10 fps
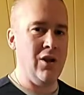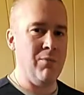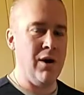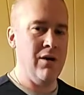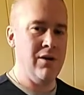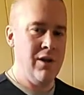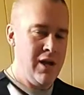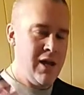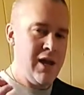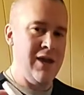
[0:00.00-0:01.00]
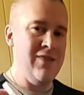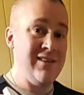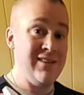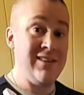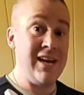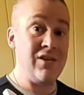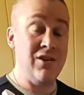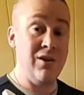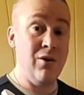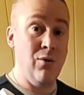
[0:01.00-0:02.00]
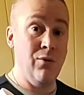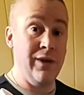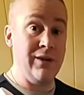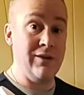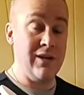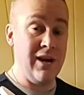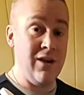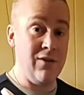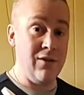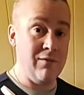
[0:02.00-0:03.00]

apart. And this is actually going to hold things together